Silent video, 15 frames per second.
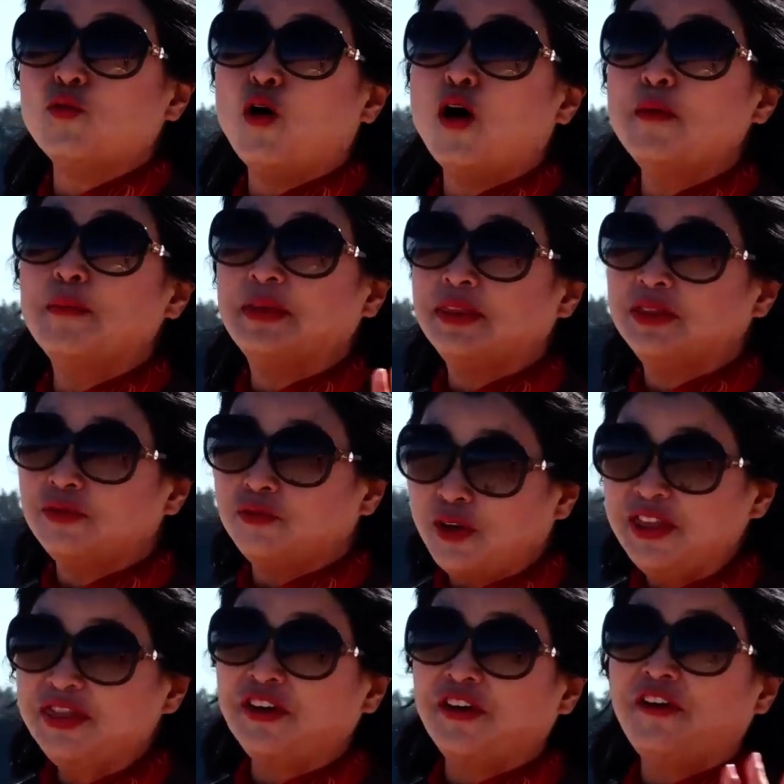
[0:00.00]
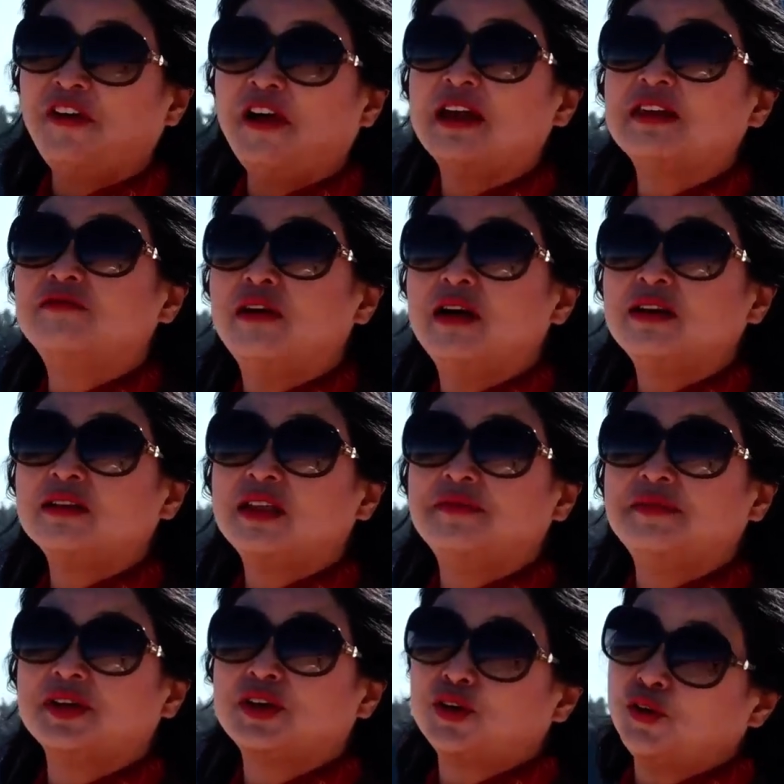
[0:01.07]
warm in winter and
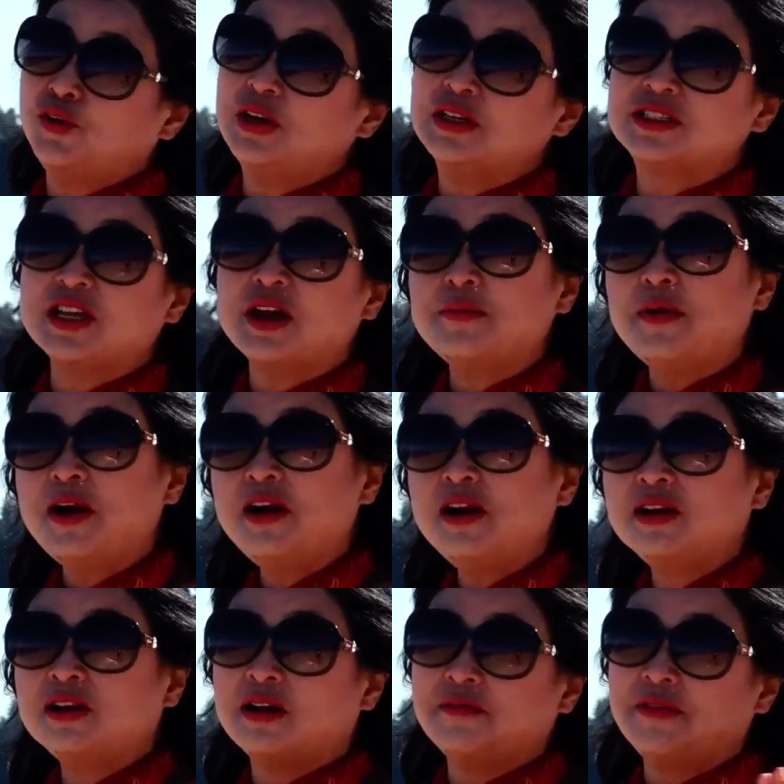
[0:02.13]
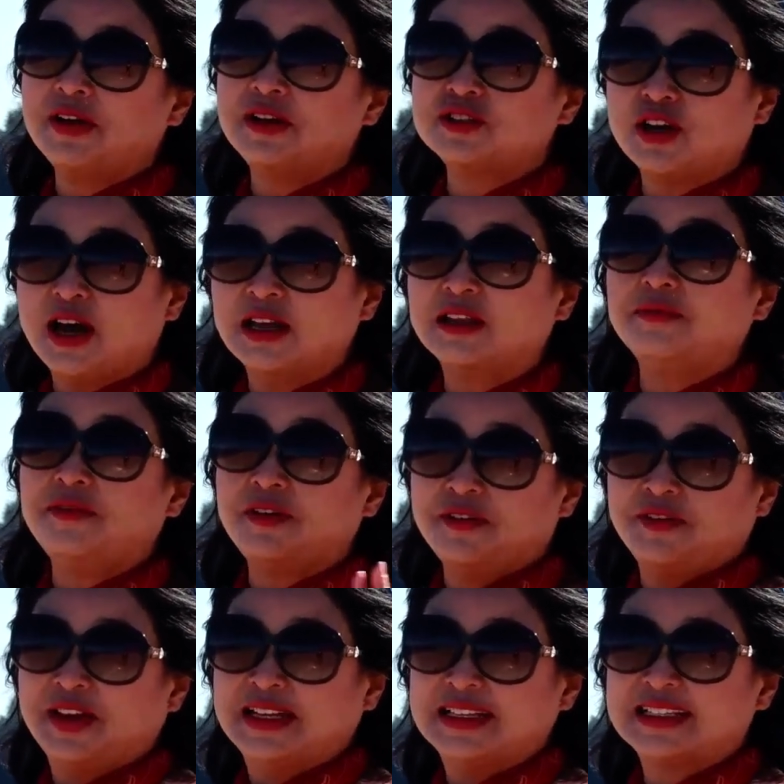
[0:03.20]
relatively cool in summer compared to other
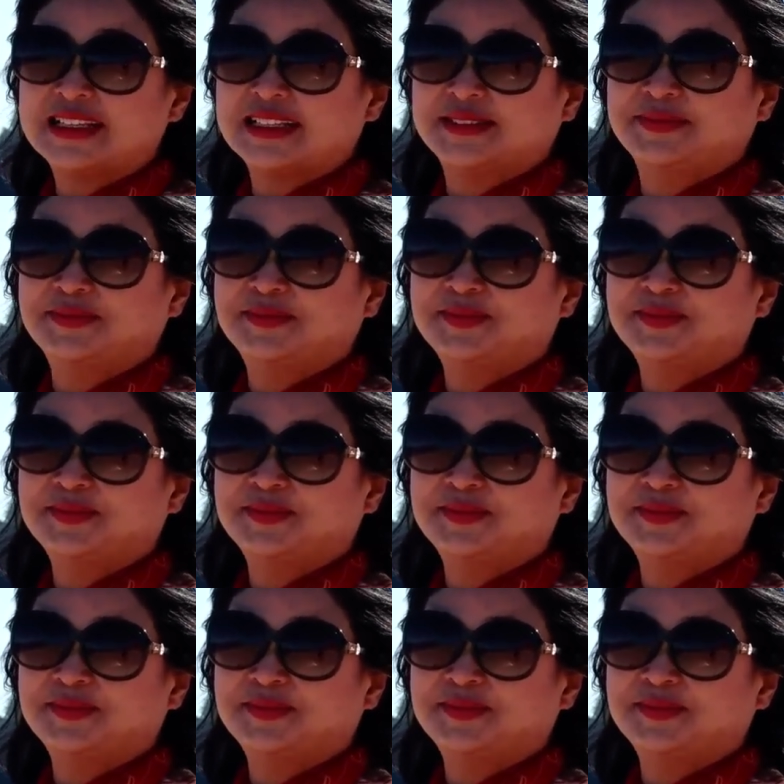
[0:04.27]
provinces.